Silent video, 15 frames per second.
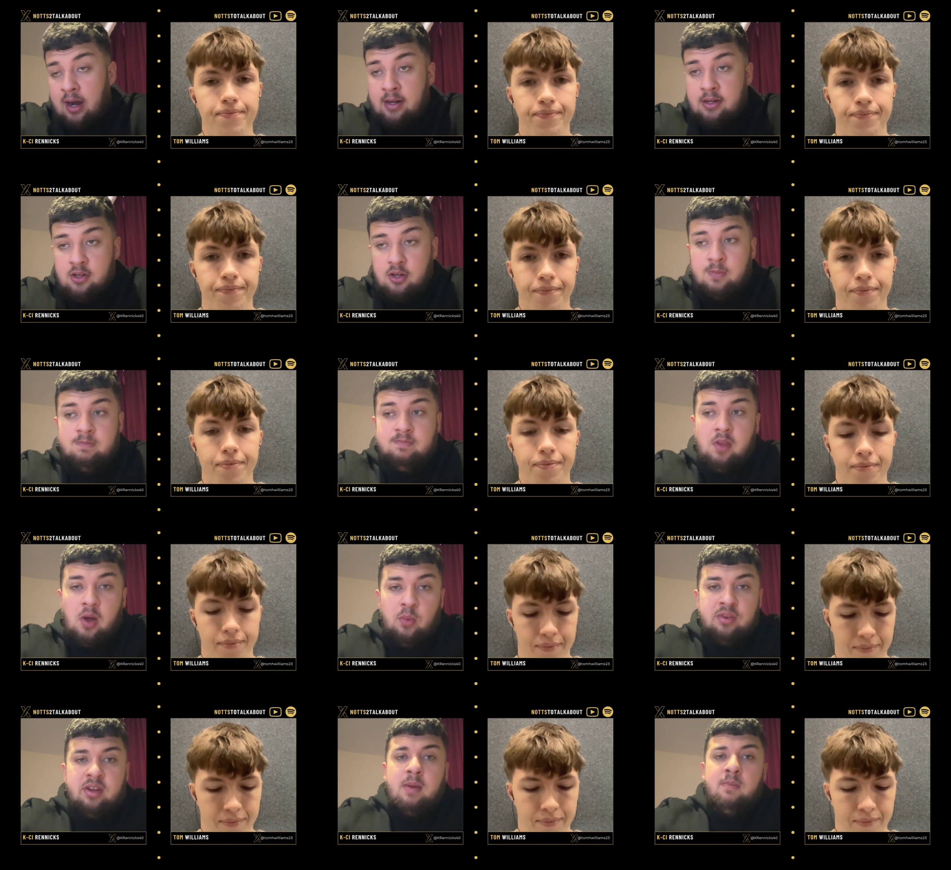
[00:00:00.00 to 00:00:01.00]
Speaker 1: And look,
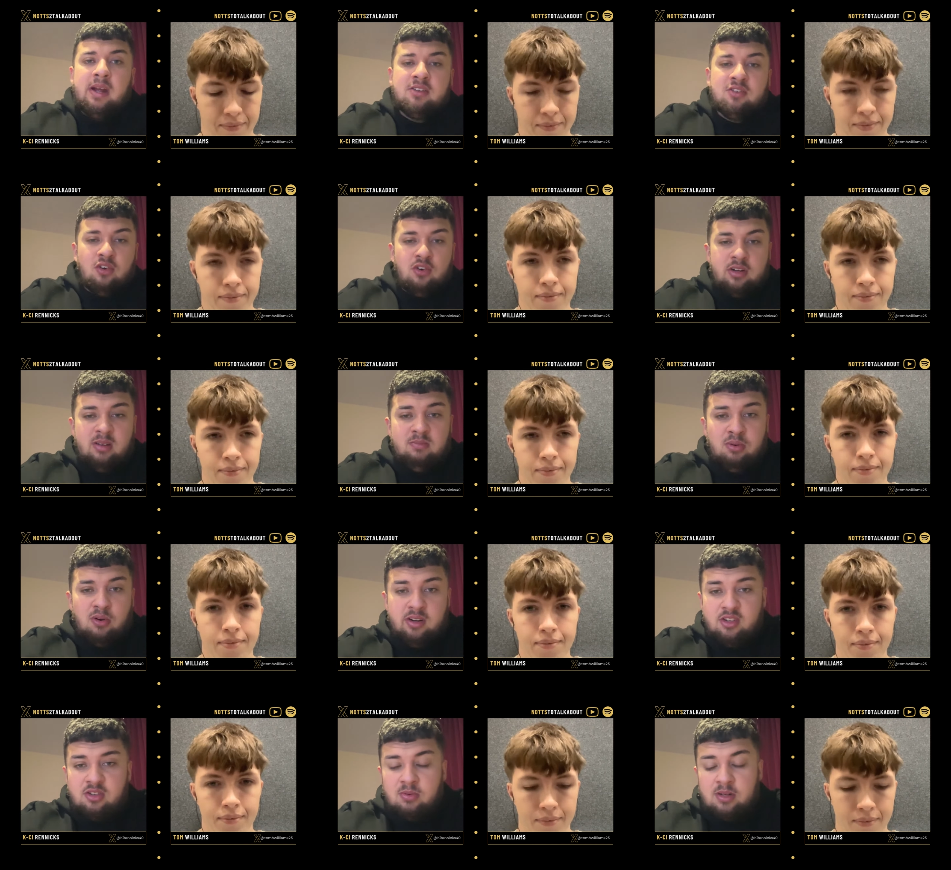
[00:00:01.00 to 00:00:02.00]
obviously the big talking
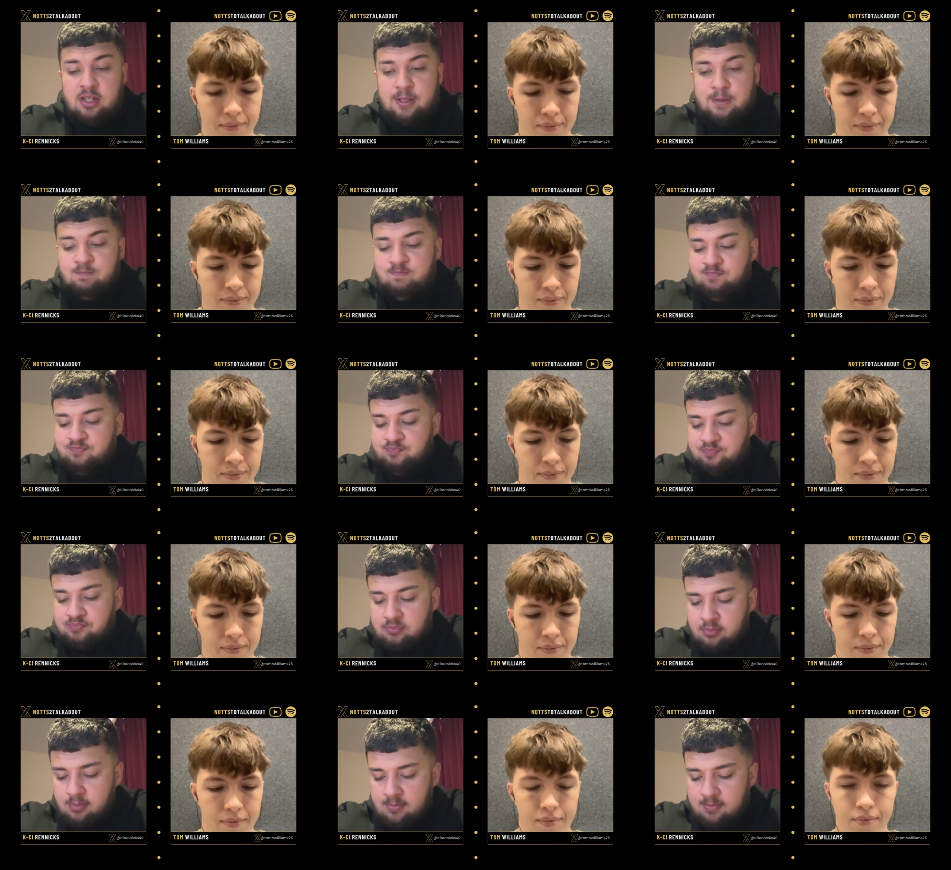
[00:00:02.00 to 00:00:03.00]
points were
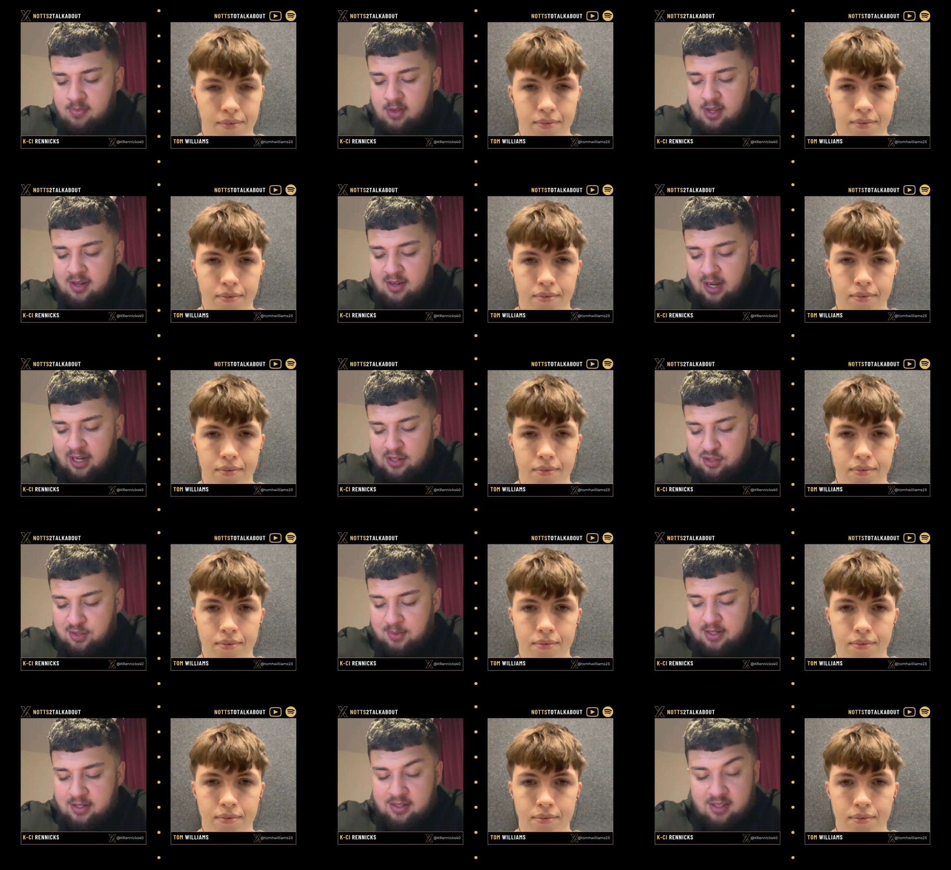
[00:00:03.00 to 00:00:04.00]
uh,
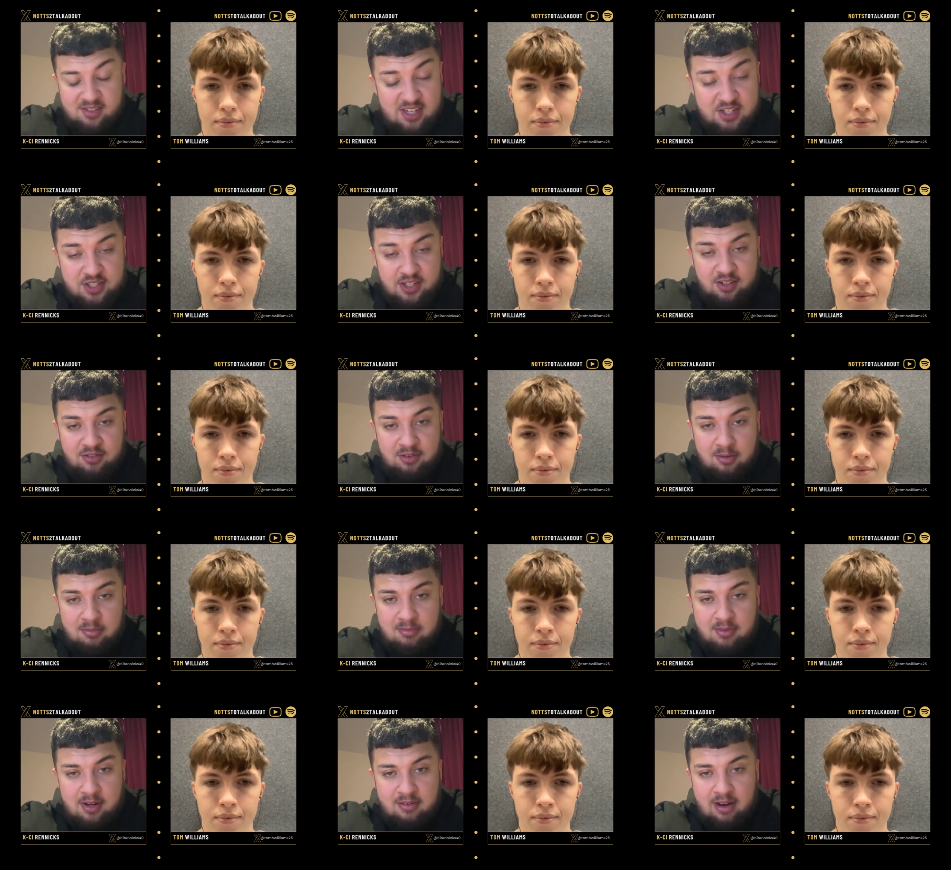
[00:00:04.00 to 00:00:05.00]
some of the decisions
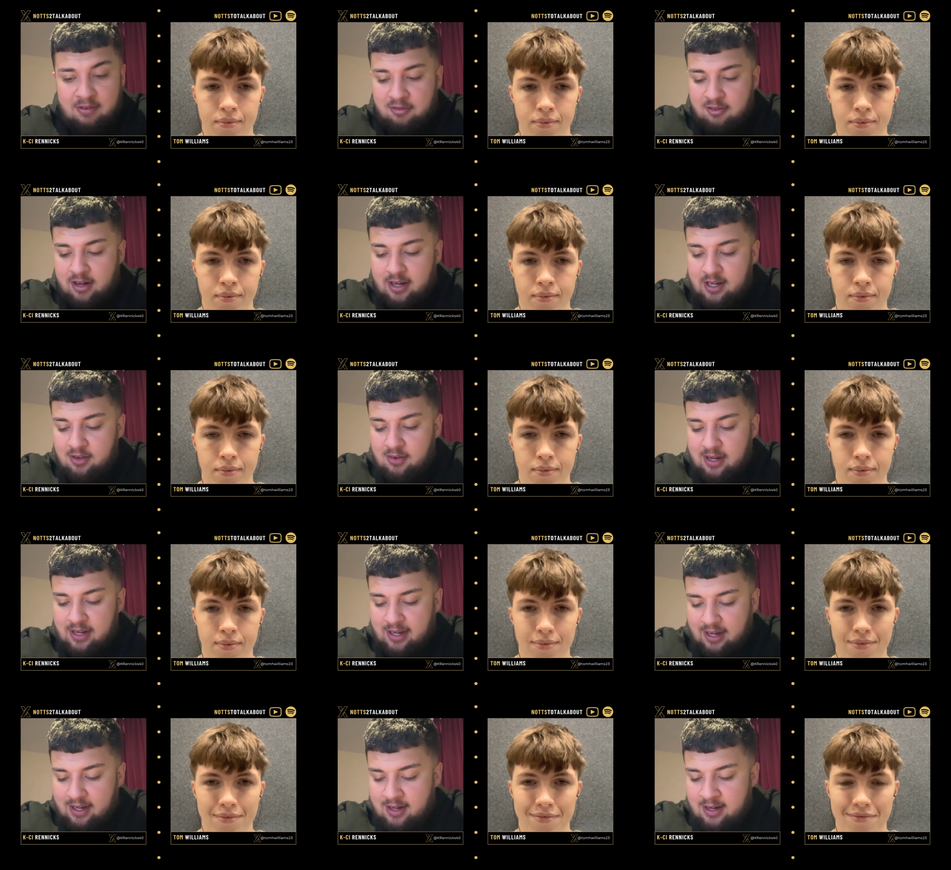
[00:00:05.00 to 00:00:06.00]
from the referee at the
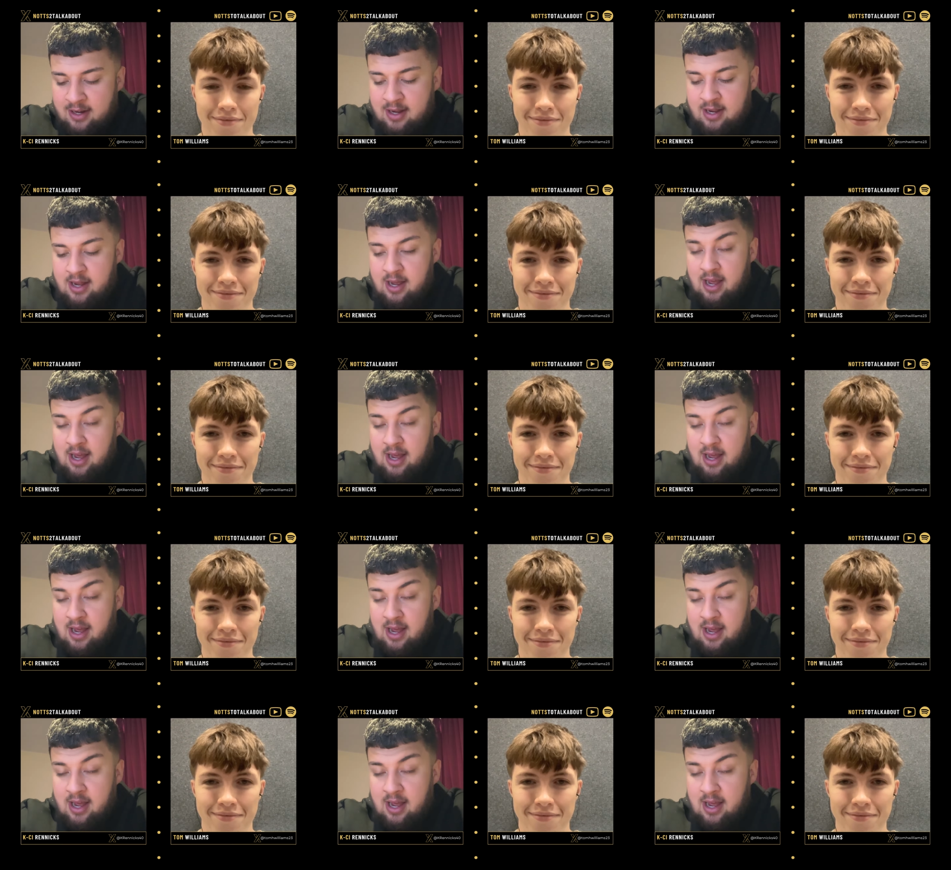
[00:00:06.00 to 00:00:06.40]
weekend.